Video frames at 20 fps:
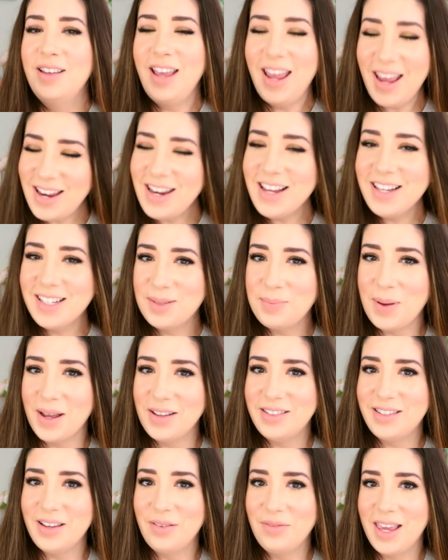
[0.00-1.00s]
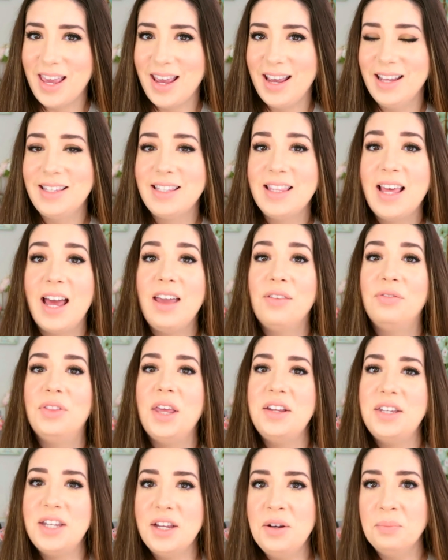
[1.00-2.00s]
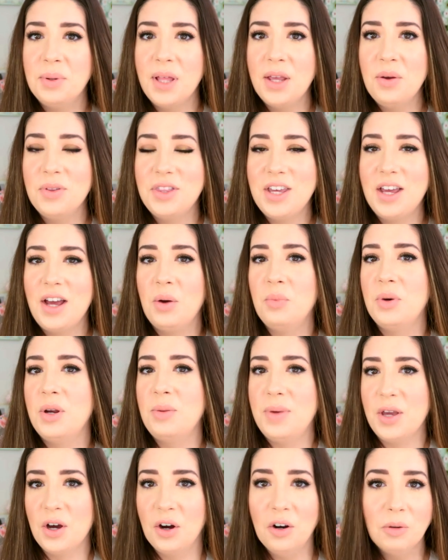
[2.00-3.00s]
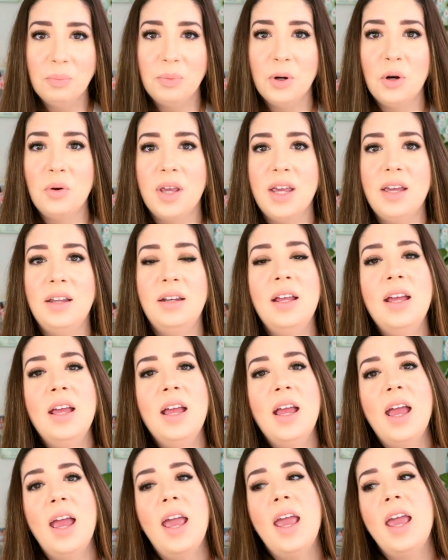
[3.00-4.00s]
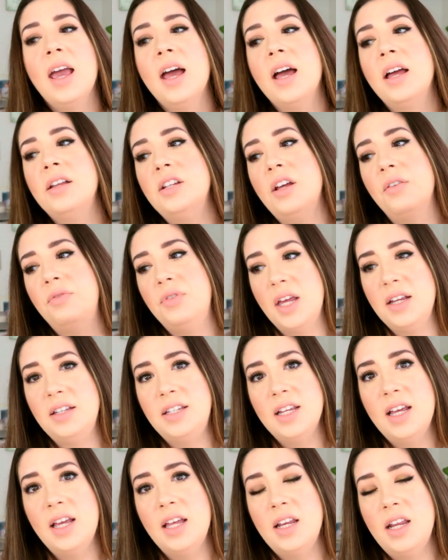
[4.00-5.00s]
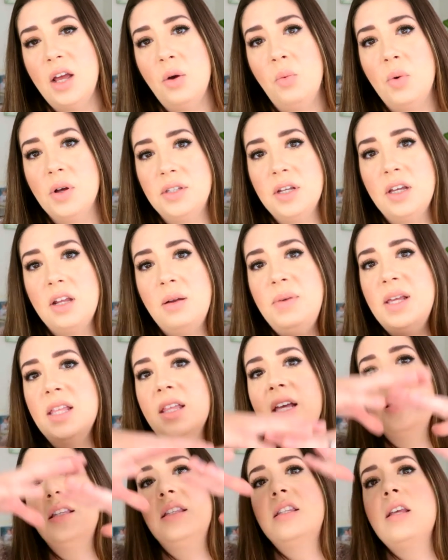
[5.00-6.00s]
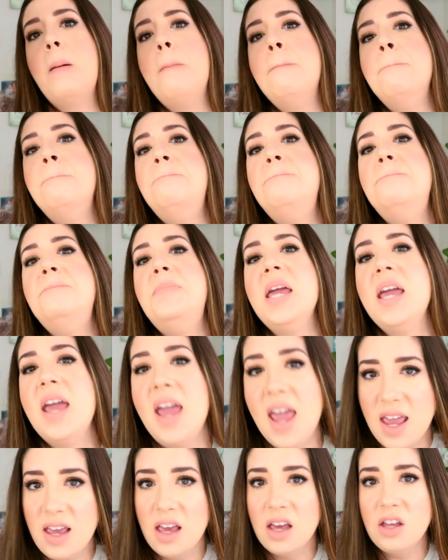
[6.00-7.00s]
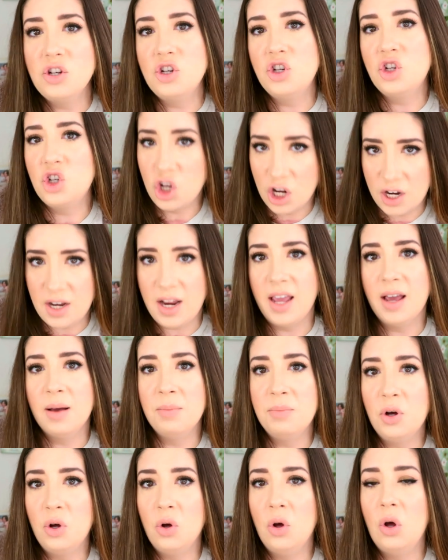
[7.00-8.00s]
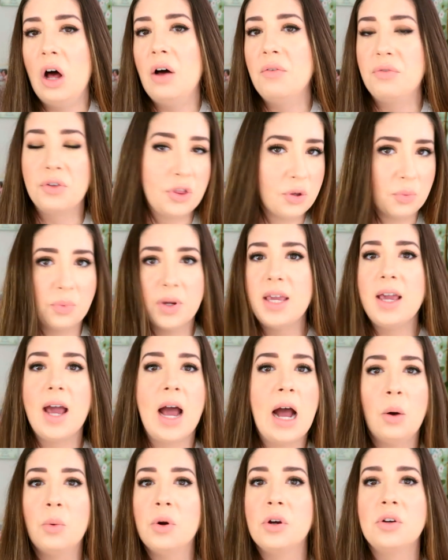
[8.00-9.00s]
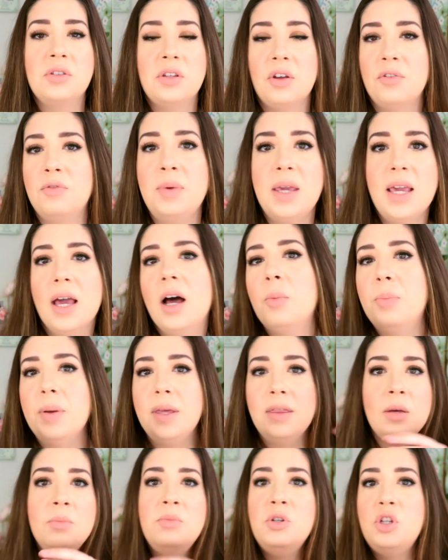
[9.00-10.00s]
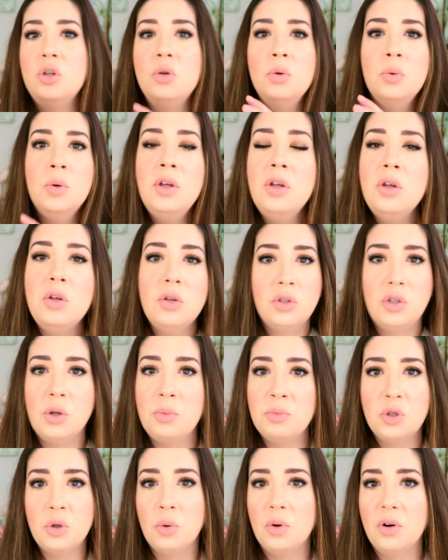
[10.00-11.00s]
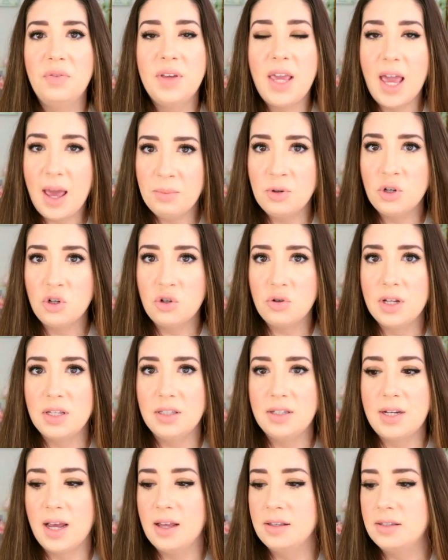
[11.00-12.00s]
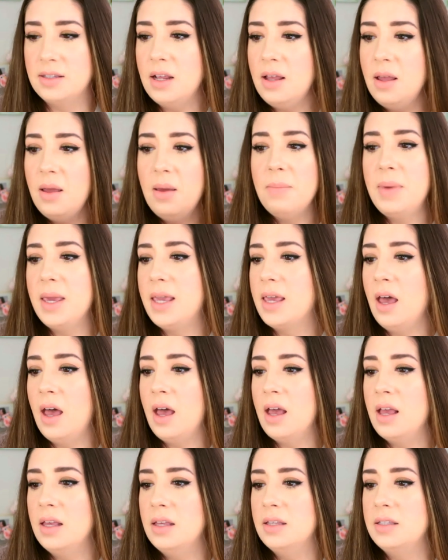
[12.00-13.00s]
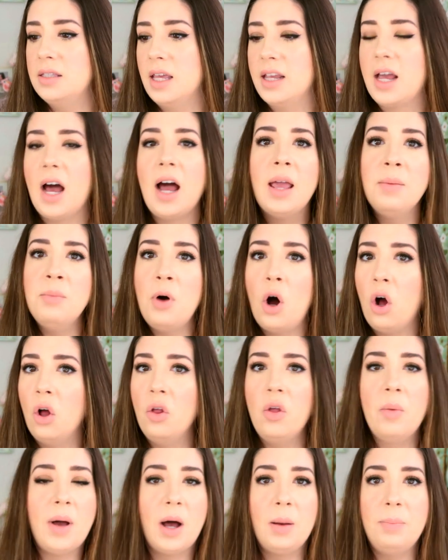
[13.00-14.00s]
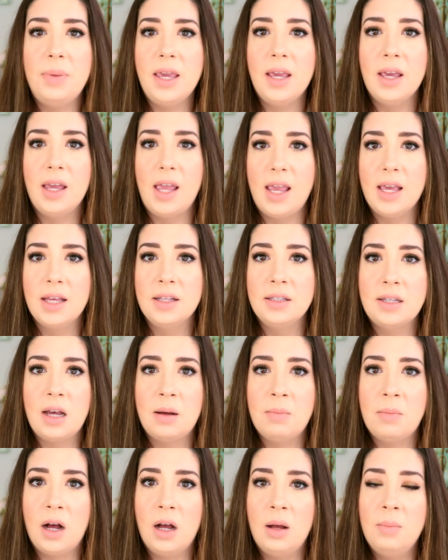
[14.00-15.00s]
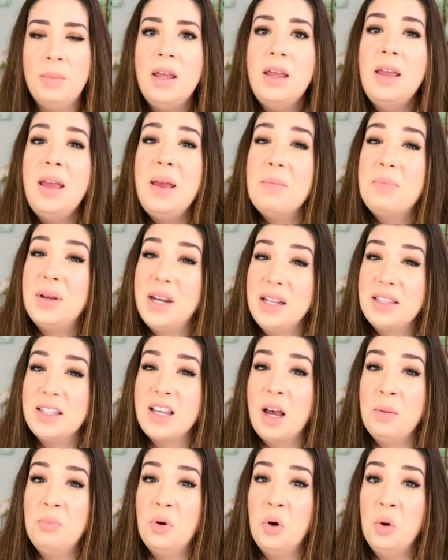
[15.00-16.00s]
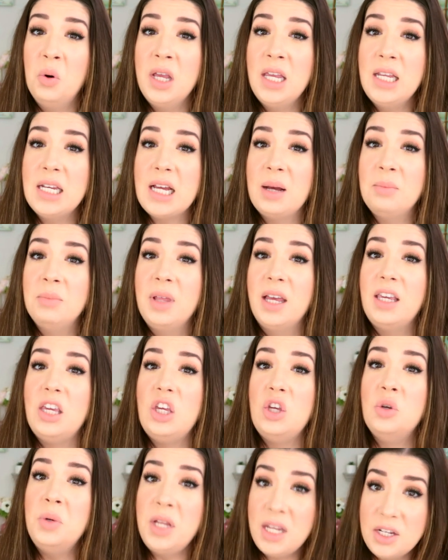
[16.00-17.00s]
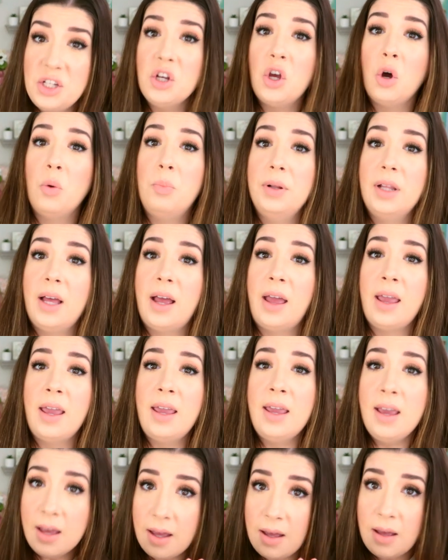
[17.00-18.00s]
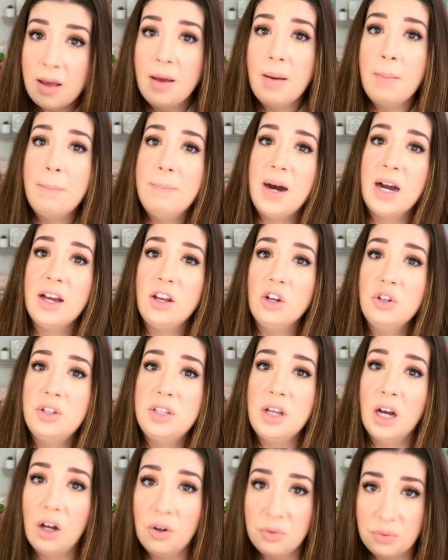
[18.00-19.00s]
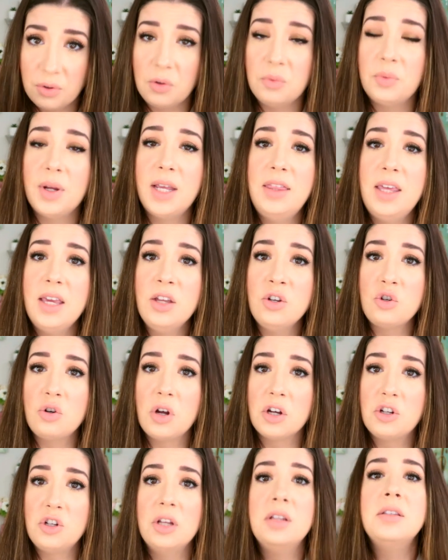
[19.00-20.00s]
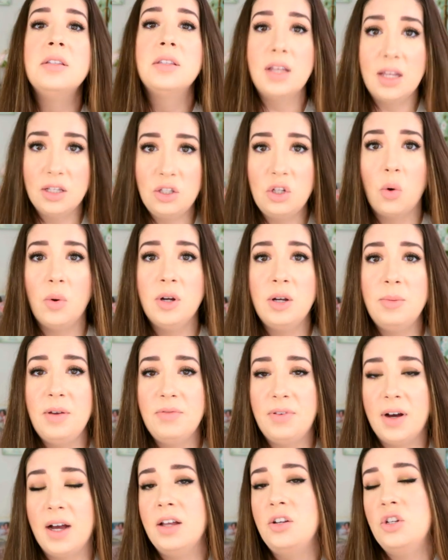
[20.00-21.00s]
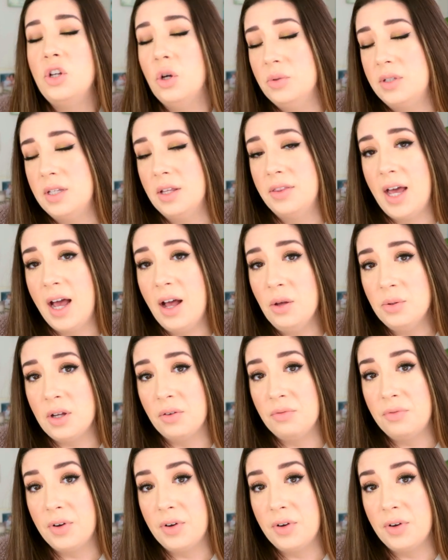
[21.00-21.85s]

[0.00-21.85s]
inexpensive kits that if they didn't play with it, I wouldn't be heartbroken and if they did, it wasn't gonna be like some big shenamble of three hours of me helping them do some sort of chemistries test. Because like I'm all about being a hands-on mom, but at some point I'm like, you need to go play by yourself, read the instructions, it's going to be fine, don't set the house on